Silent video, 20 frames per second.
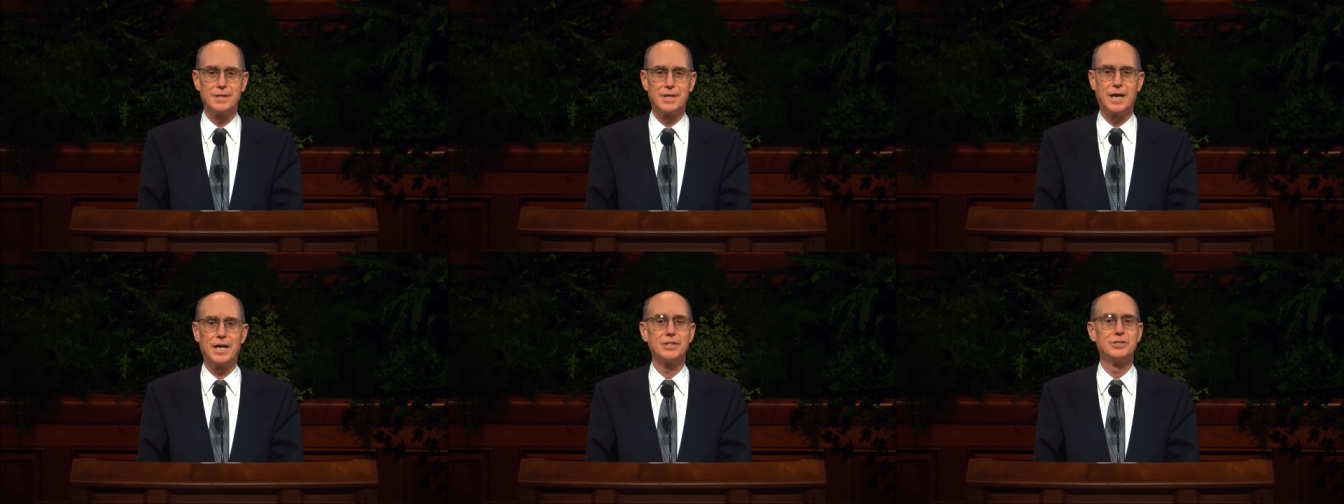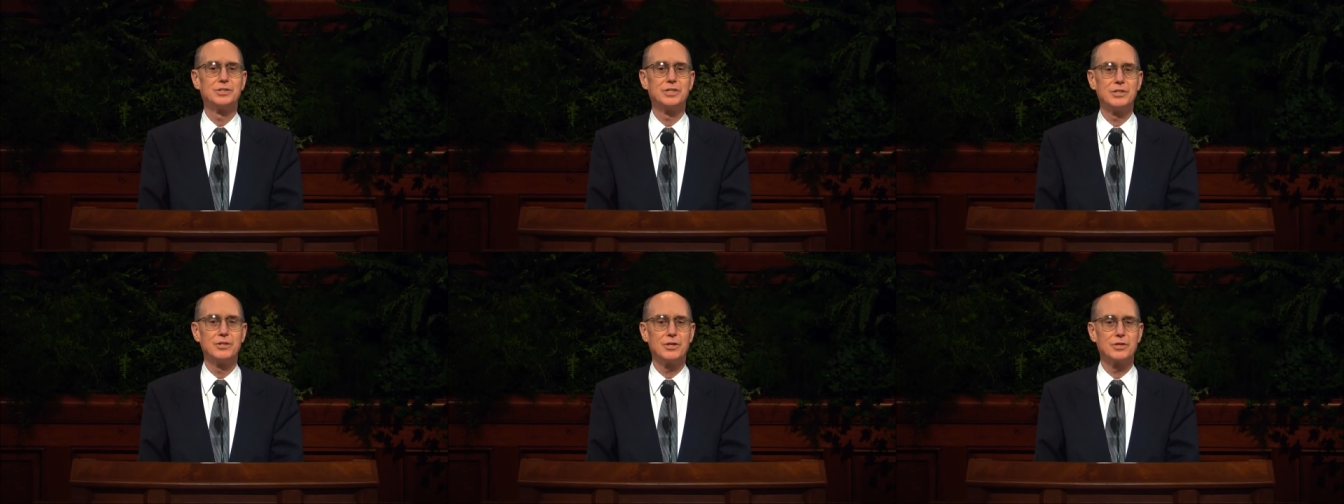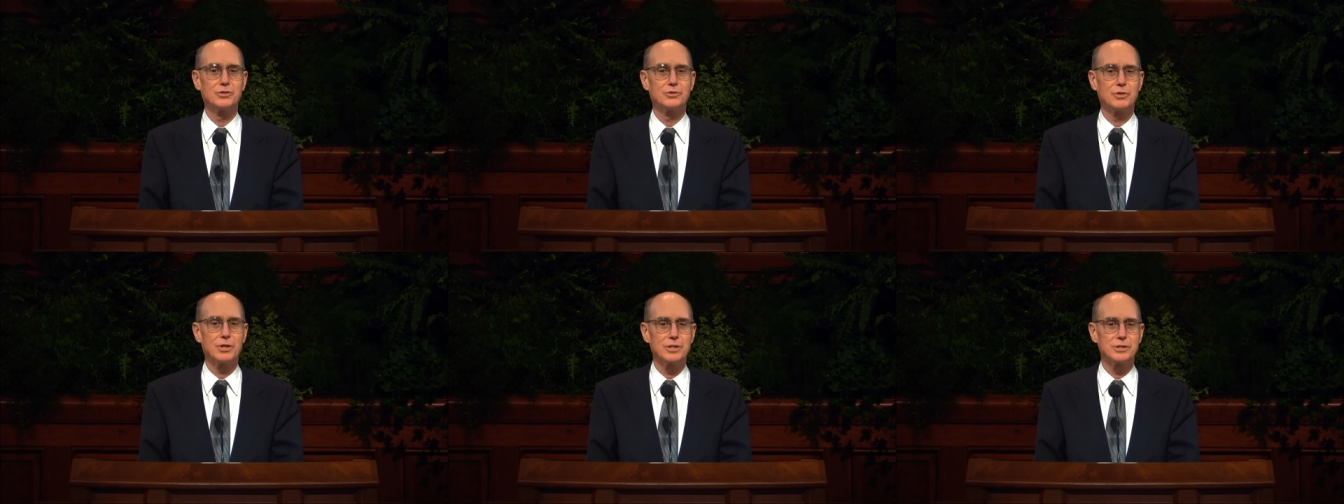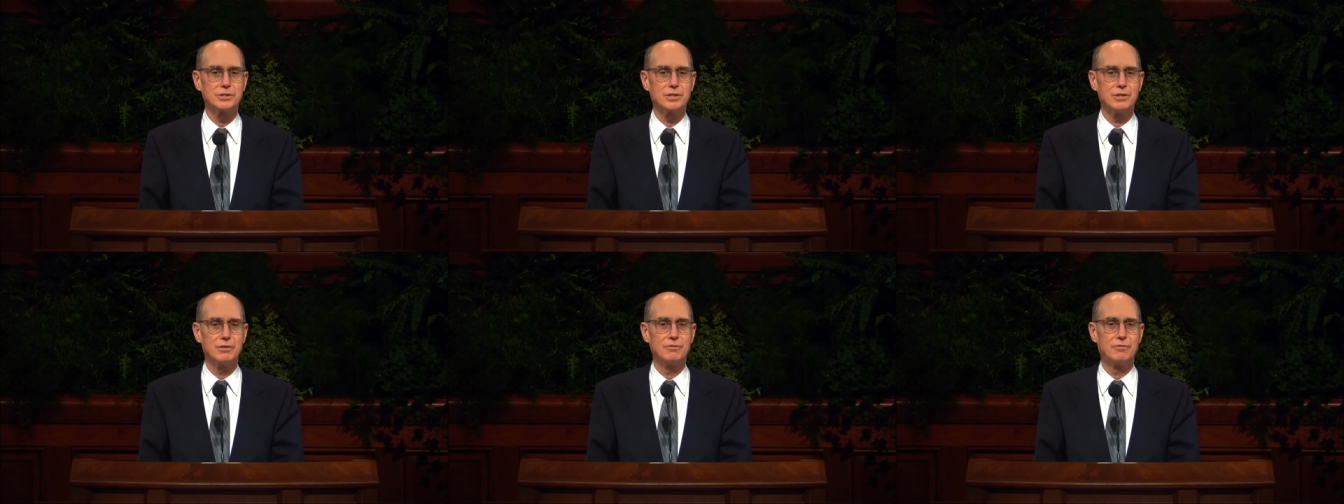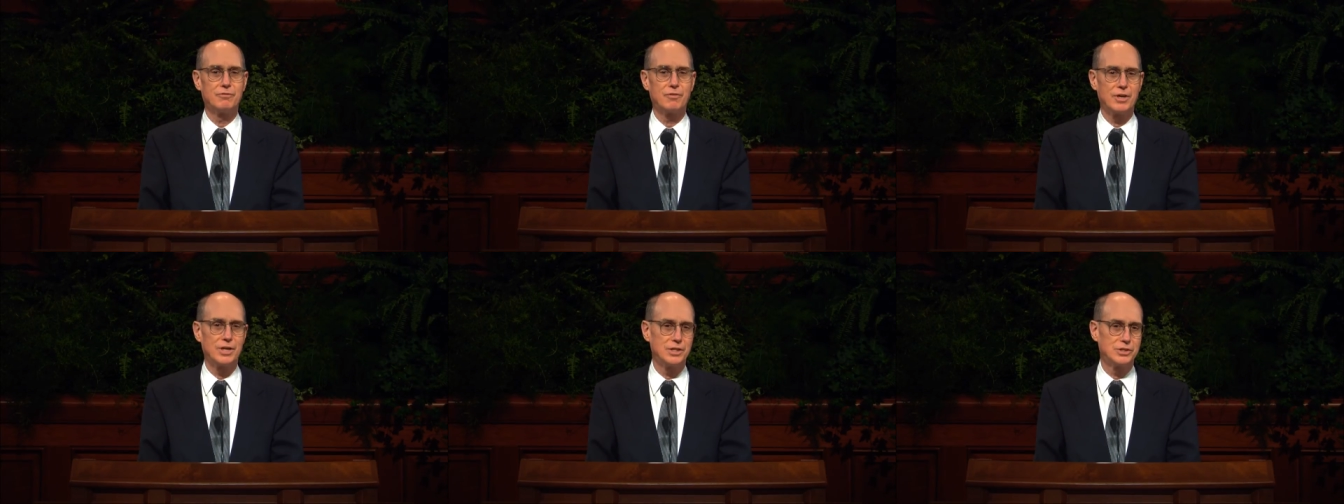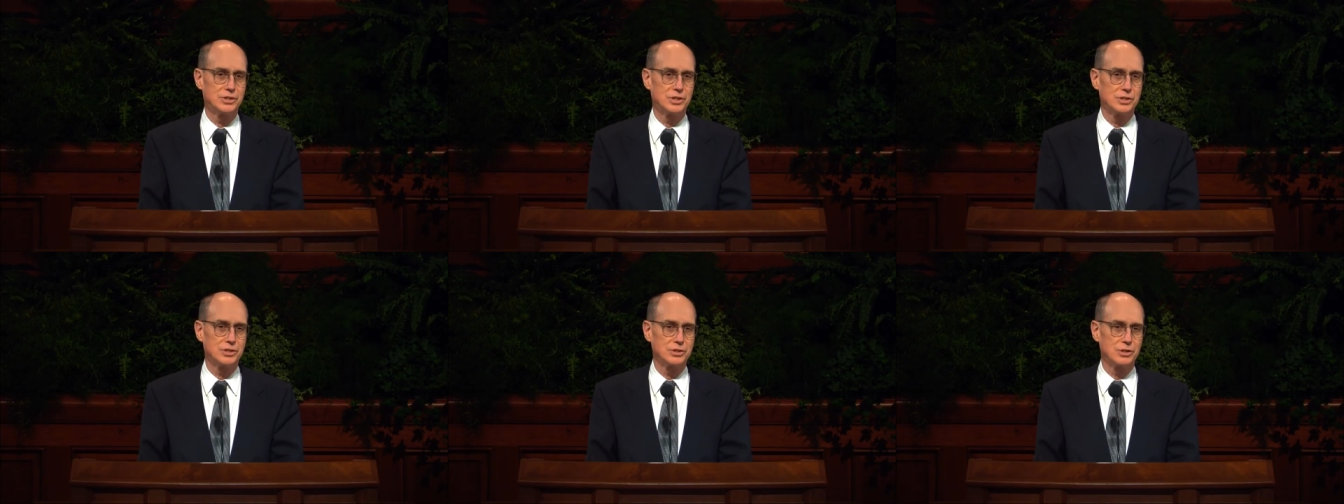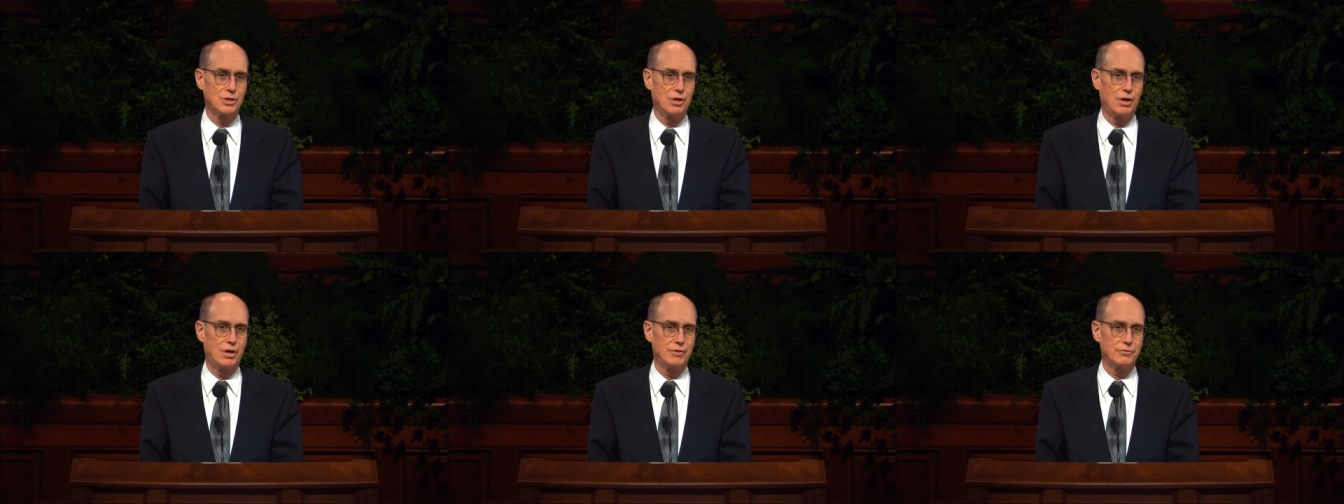I see their trusting faces,
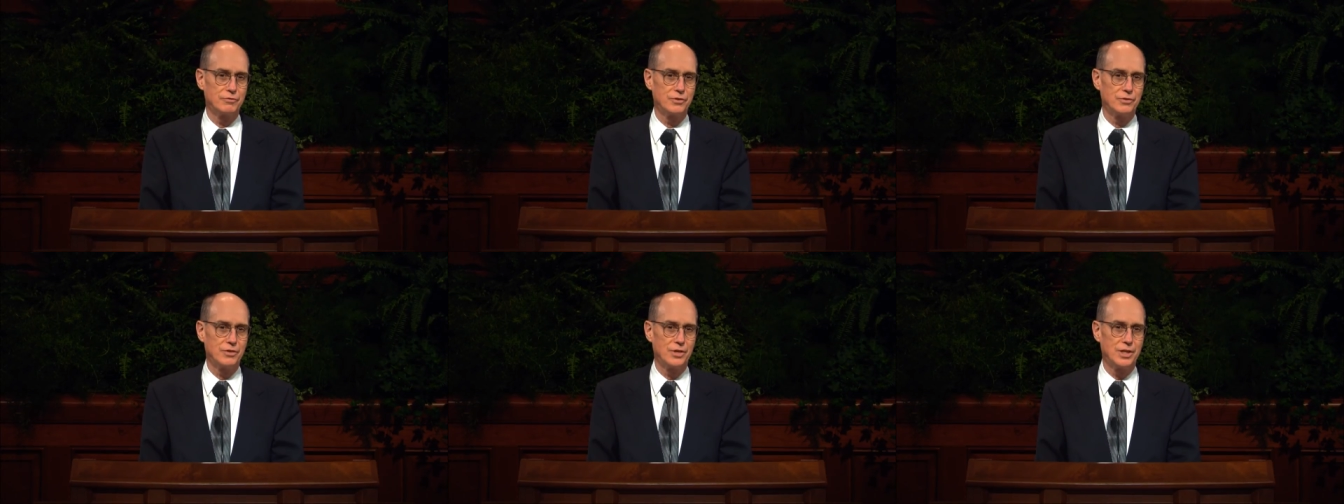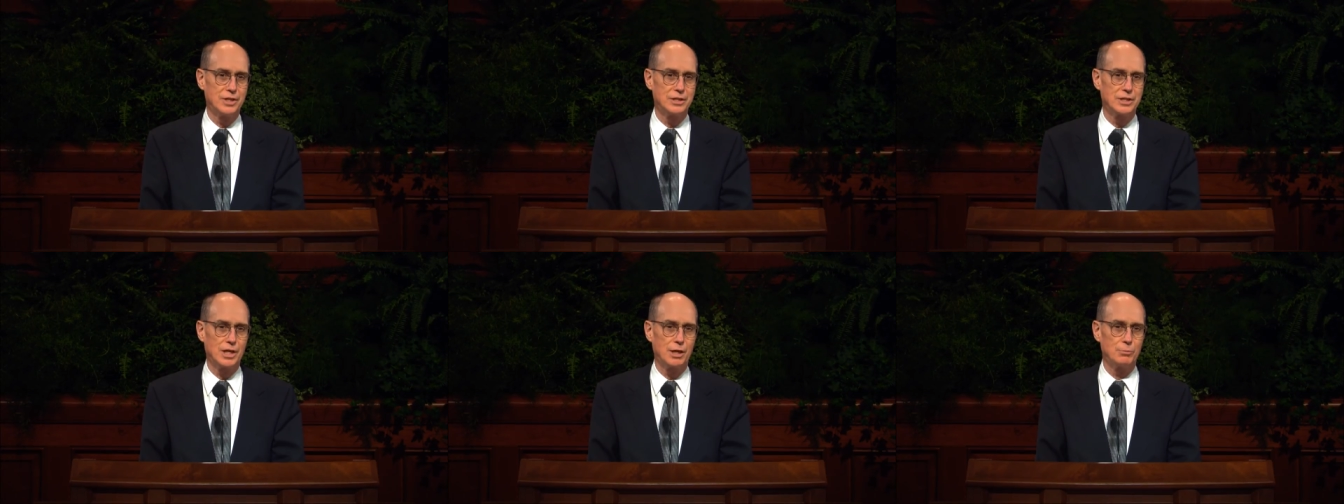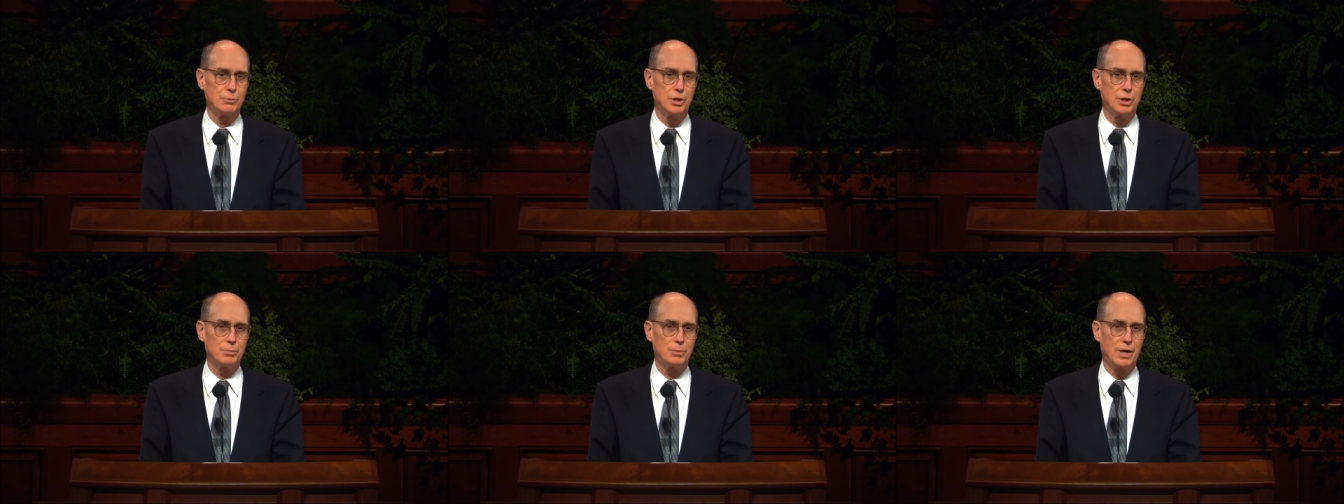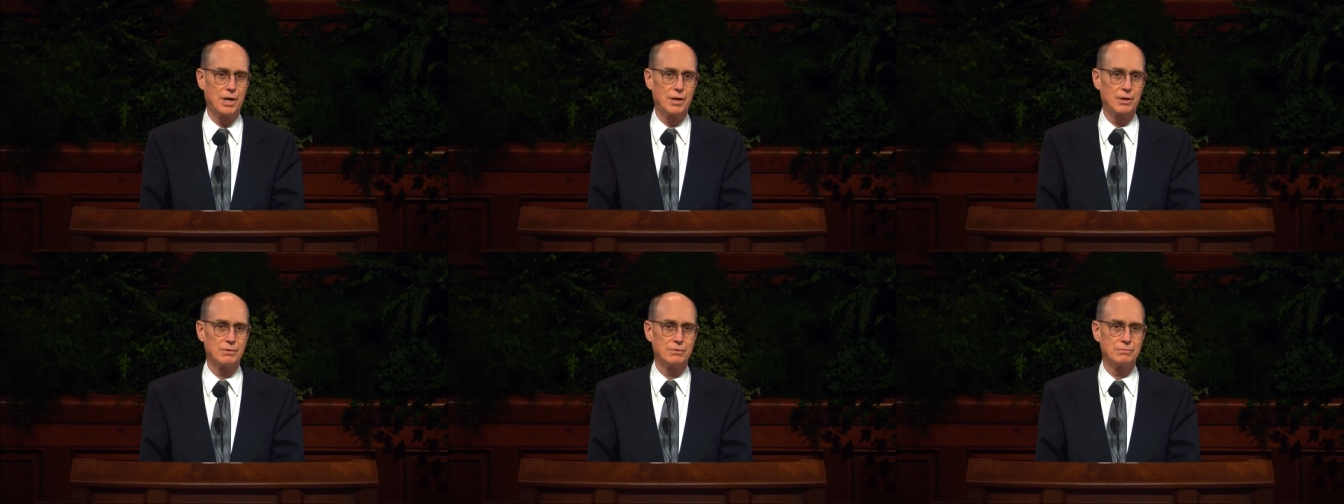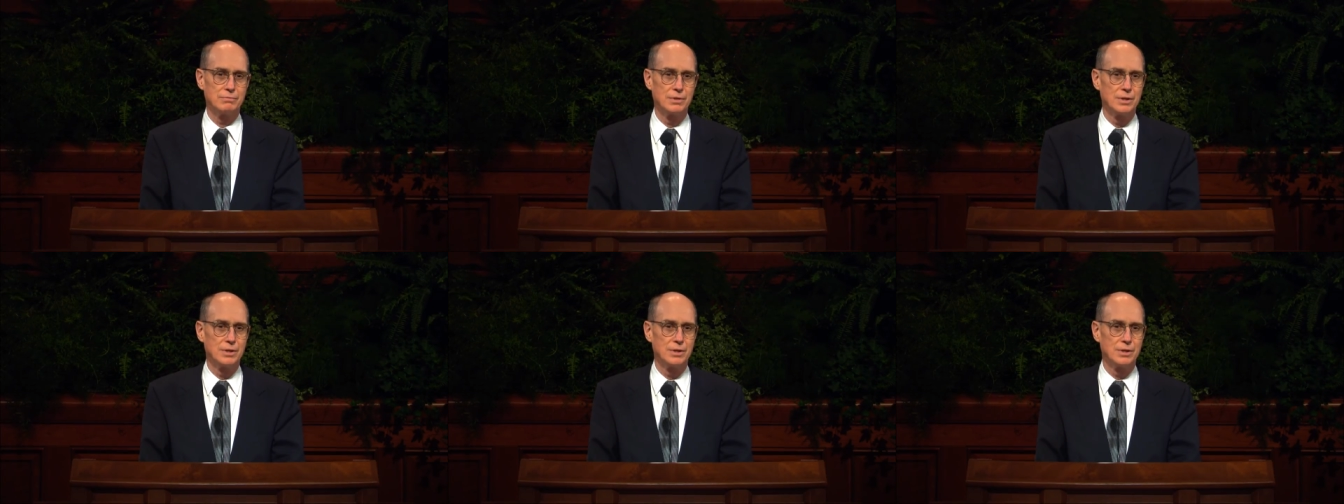and often they tell me about